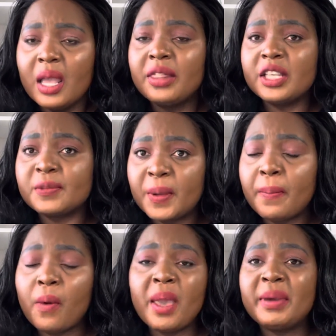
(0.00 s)
these
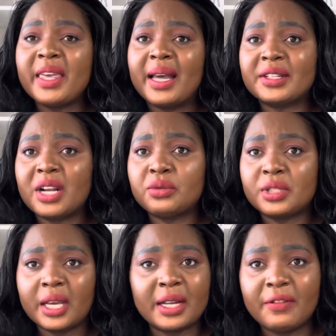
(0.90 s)
people maybe they are trying to
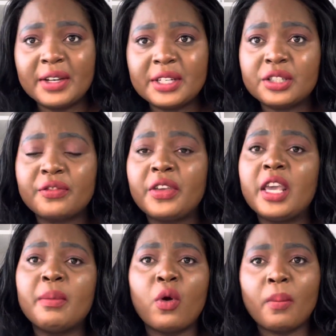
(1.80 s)
take advantage of
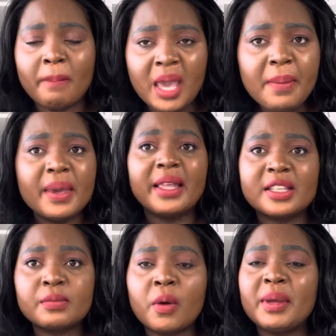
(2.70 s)
him or maybe at
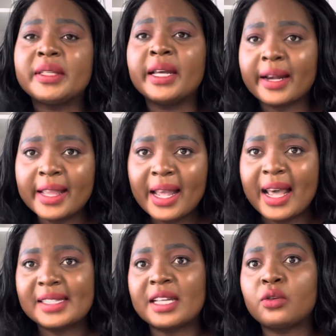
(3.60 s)
this moment he
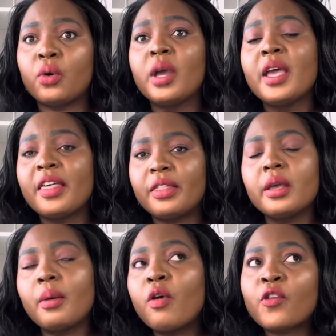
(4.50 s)
realized that no
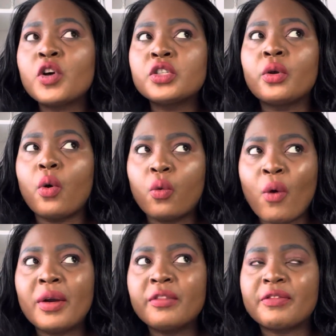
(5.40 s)
of course you know on
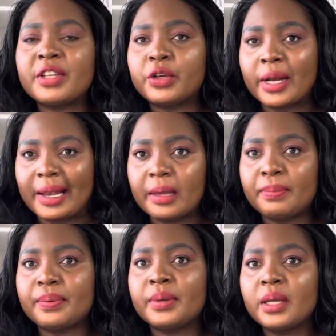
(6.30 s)
one of the video
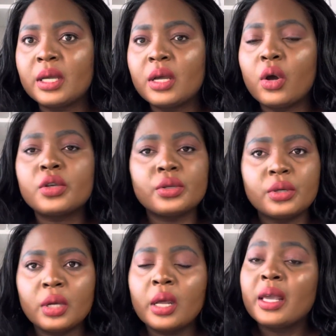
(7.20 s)
clip
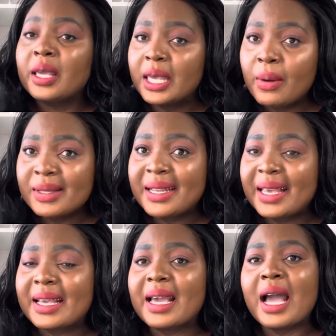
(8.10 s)
he was
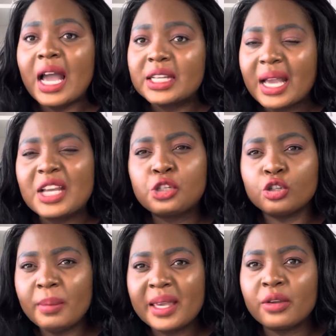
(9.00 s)
like
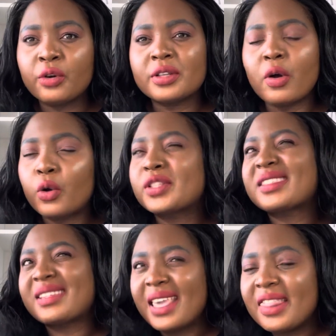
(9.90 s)
assuming you know or
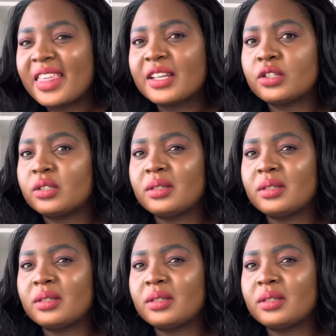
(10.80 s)
saying that